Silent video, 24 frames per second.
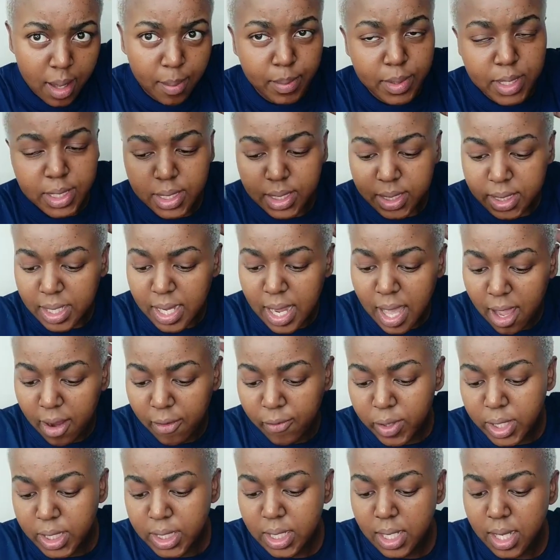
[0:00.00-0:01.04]
just an
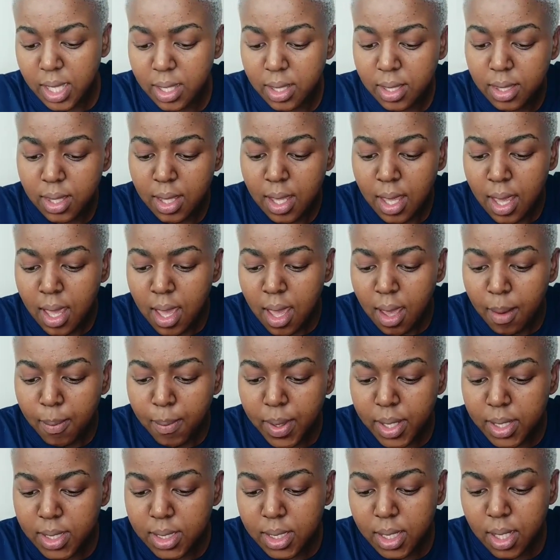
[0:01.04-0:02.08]
average length.
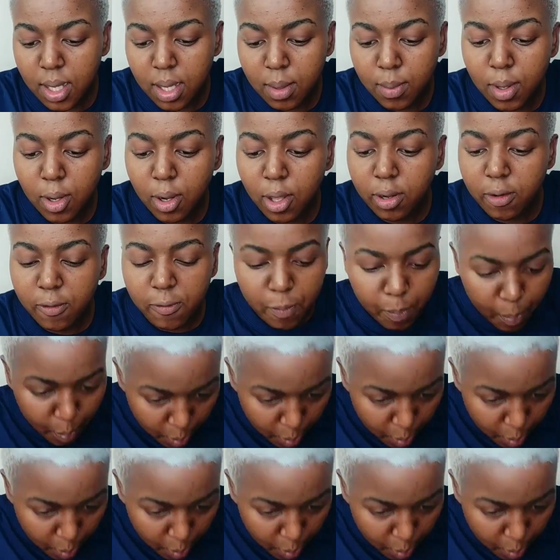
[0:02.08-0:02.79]
But a lot of